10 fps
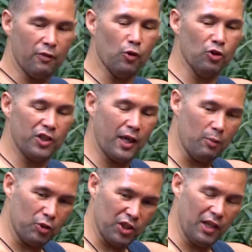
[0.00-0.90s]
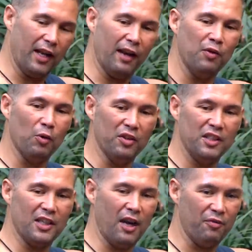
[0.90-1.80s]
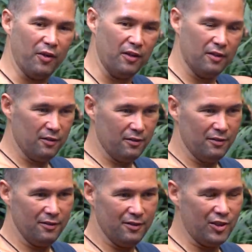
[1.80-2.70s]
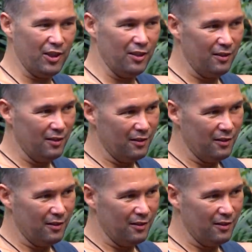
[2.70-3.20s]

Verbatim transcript: Of course you game, but chill. Let everyone decide for that. Chill.